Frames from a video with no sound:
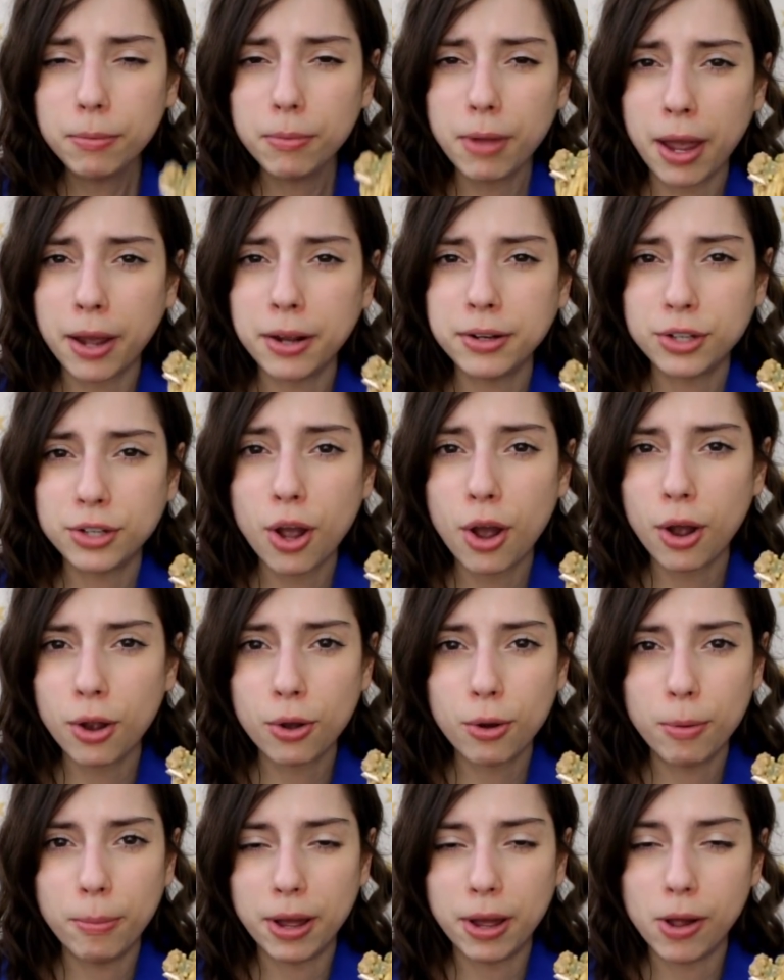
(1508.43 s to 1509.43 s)
at
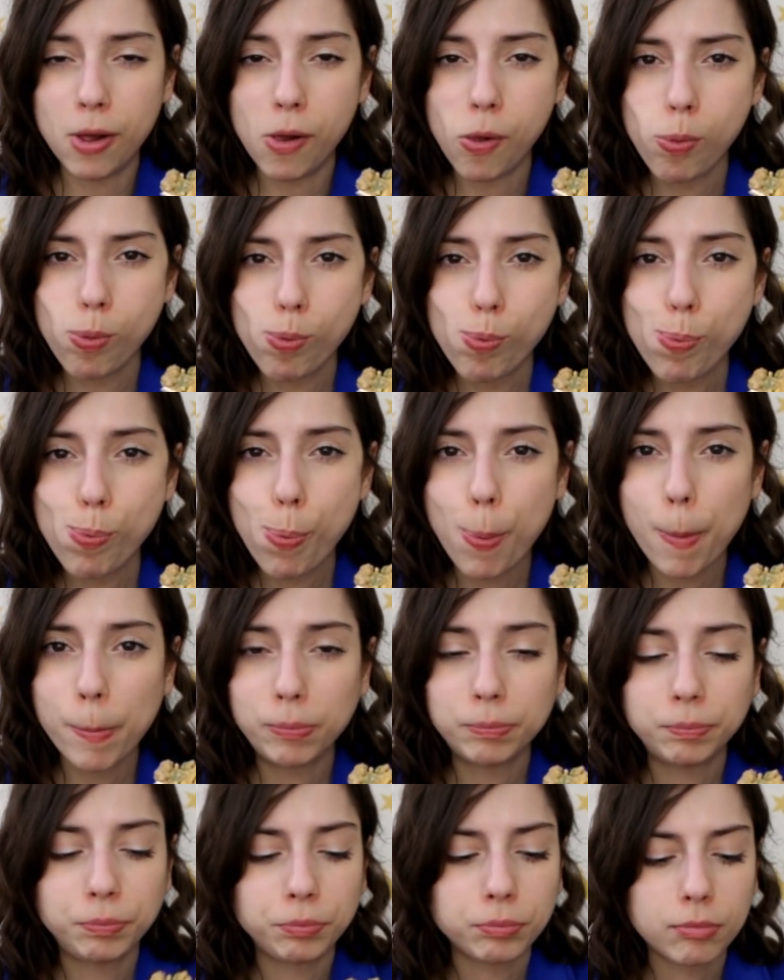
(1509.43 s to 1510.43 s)
Taco Bell.
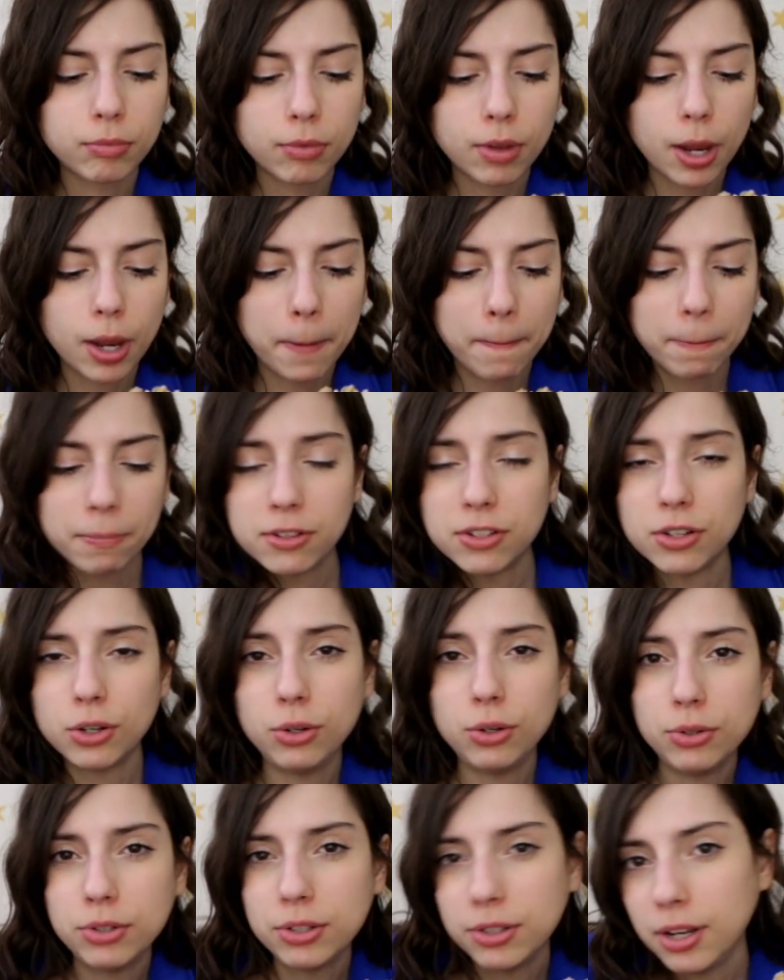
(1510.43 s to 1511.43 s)
So
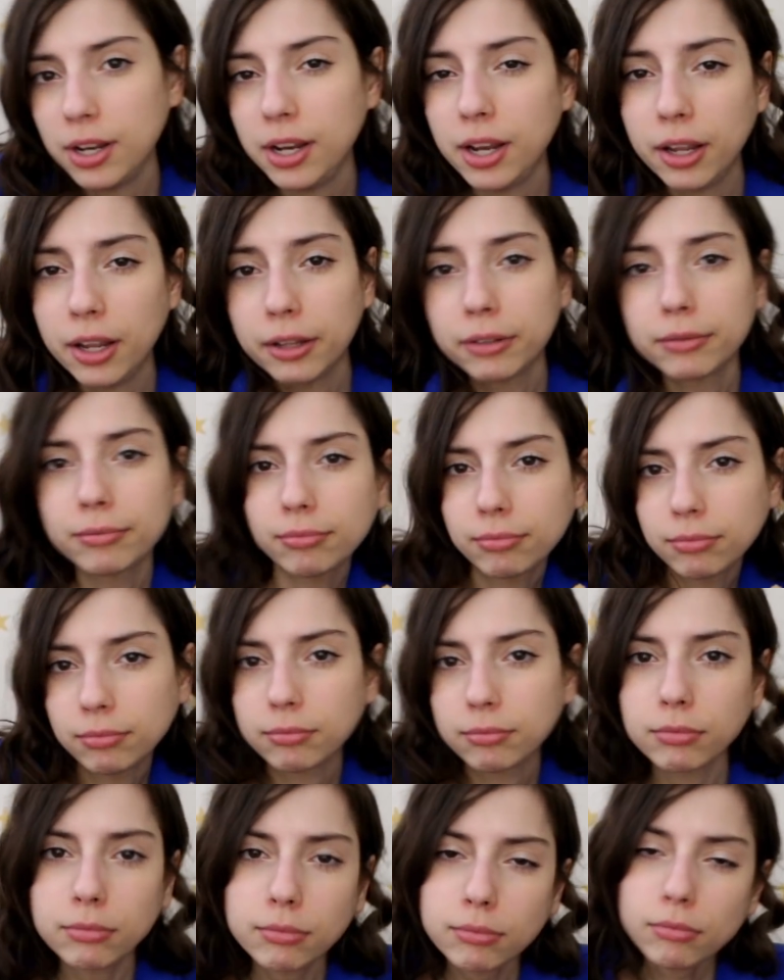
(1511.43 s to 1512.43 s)
you see
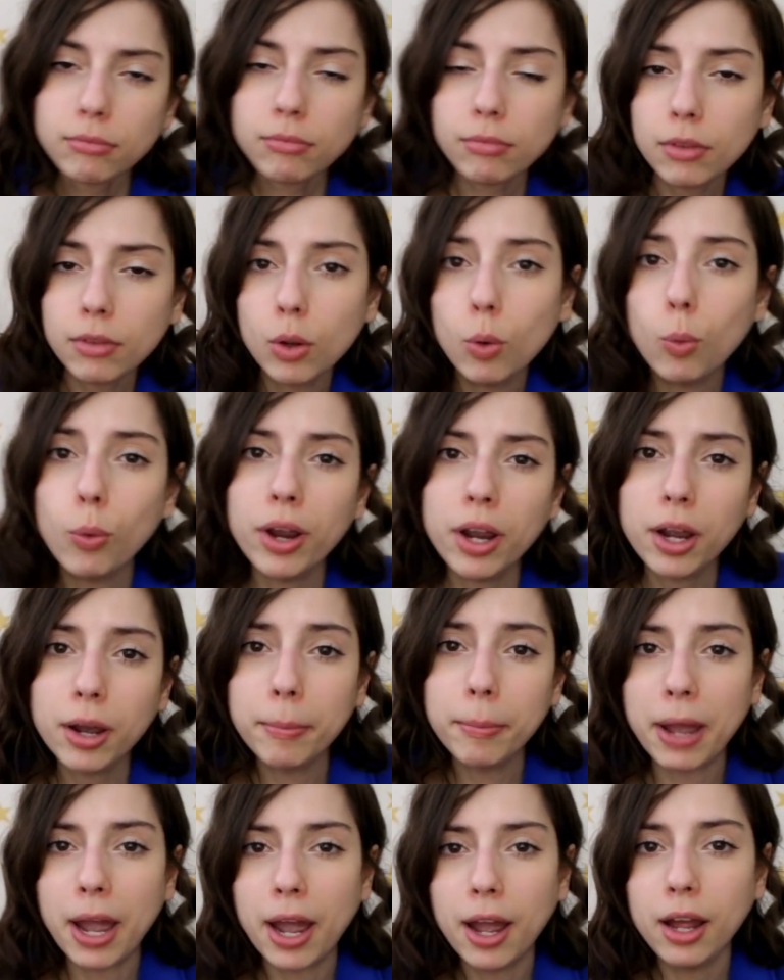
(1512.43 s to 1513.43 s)
where
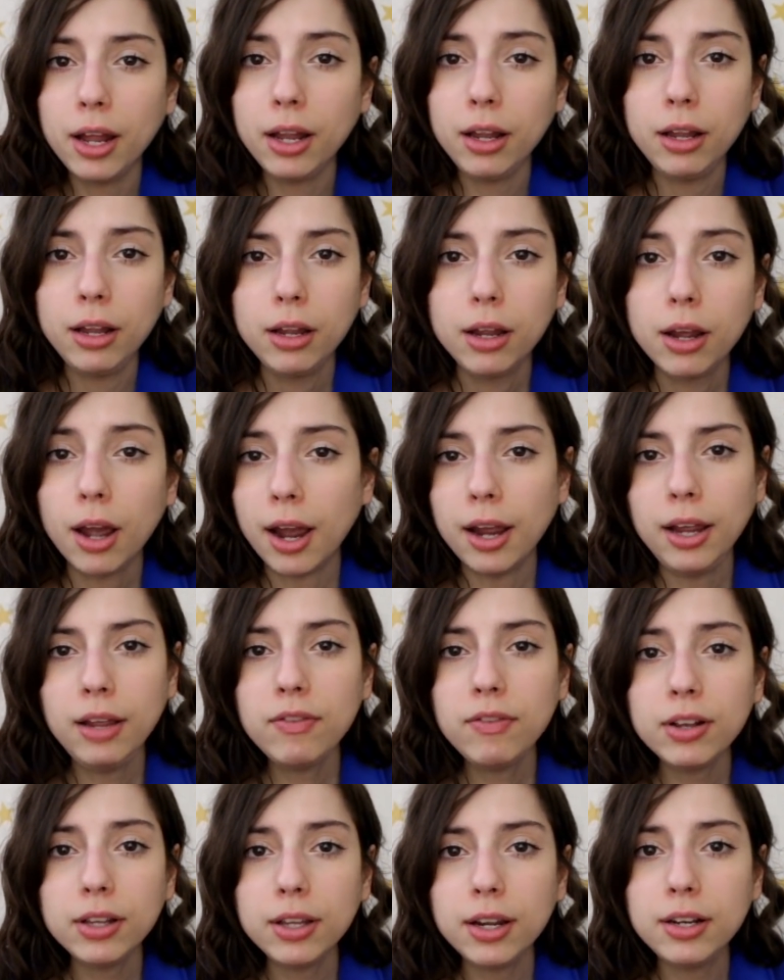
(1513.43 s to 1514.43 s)
I'm at. I
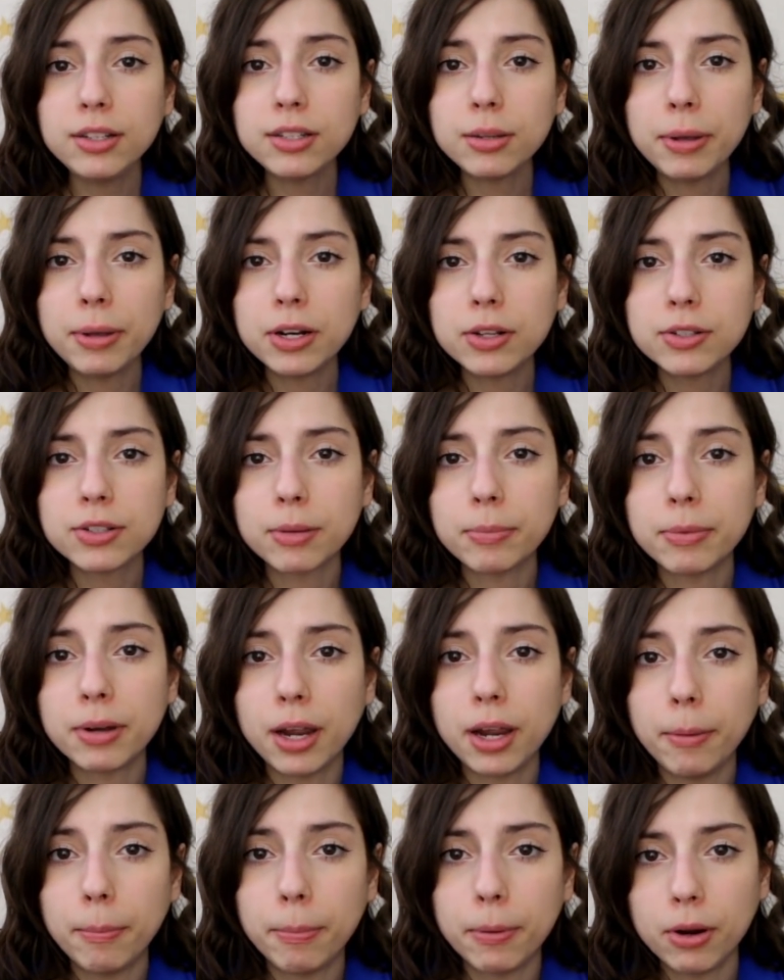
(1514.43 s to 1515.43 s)
even like tomatoes on
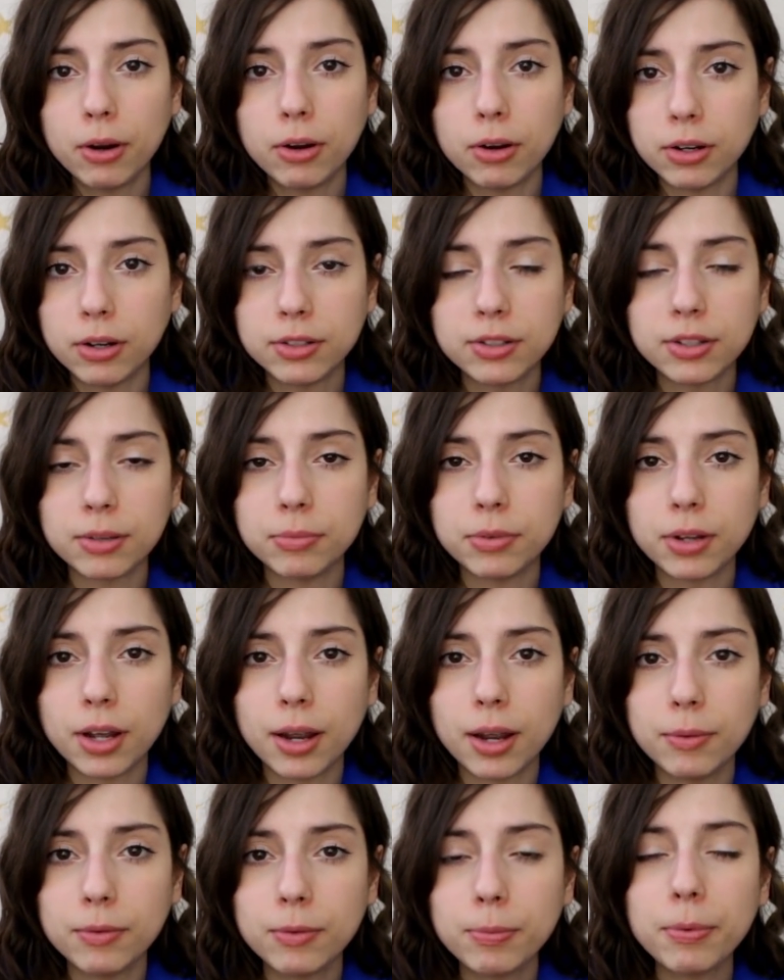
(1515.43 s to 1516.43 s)
my burgers
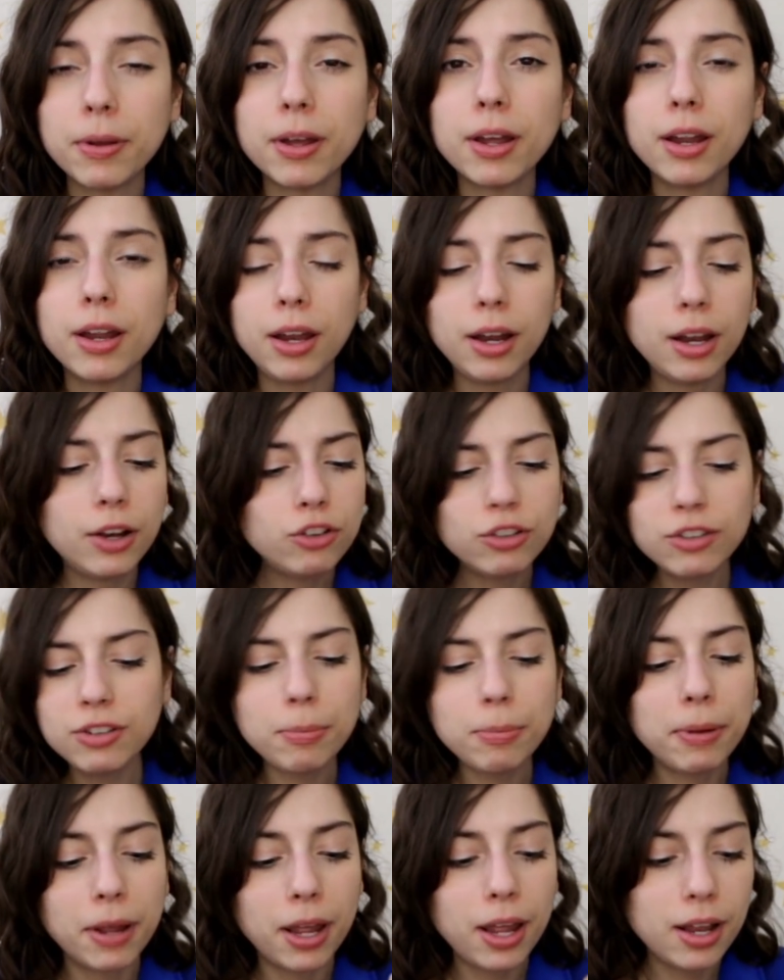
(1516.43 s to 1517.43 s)
sometimes, but it just
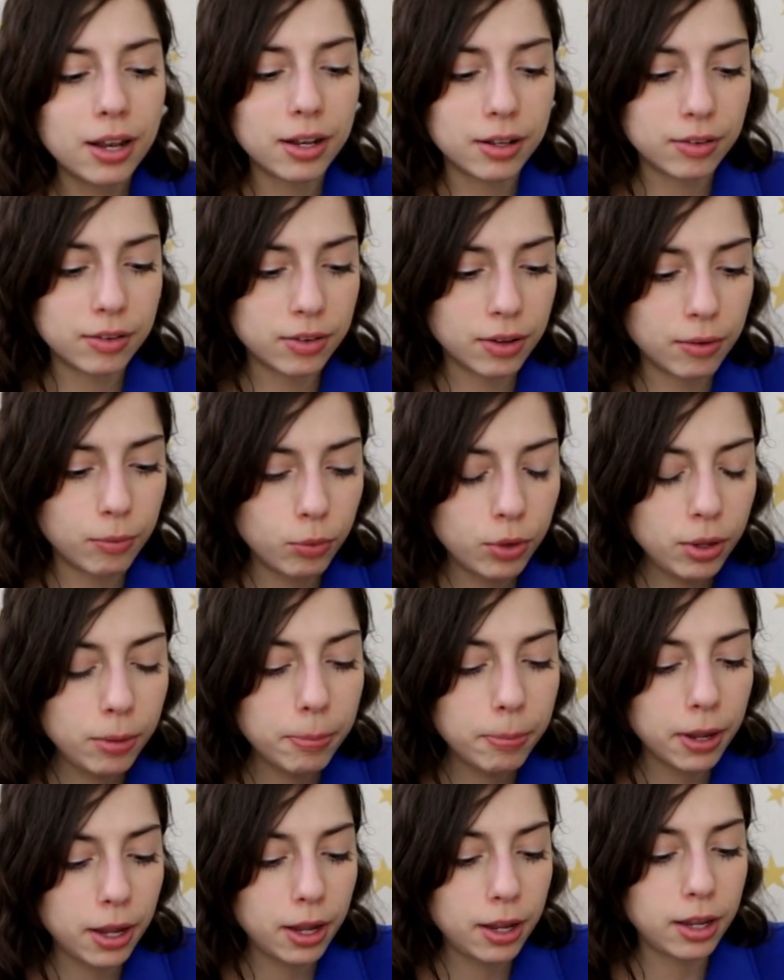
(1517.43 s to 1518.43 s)
depends. I'm really
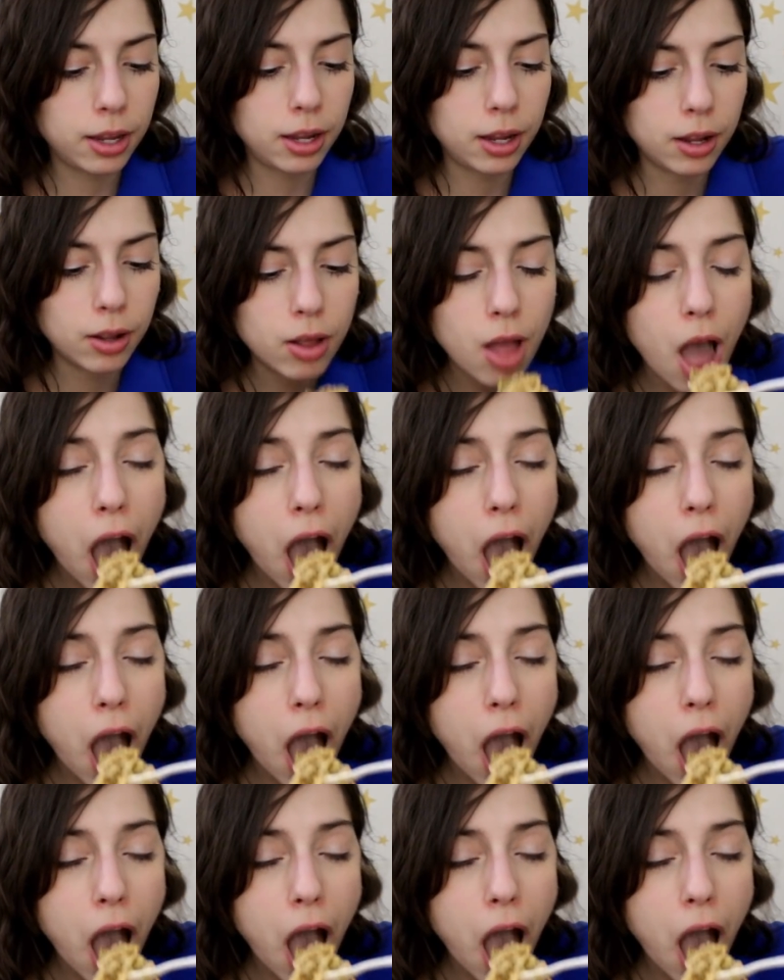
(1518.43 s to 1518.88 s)
picky.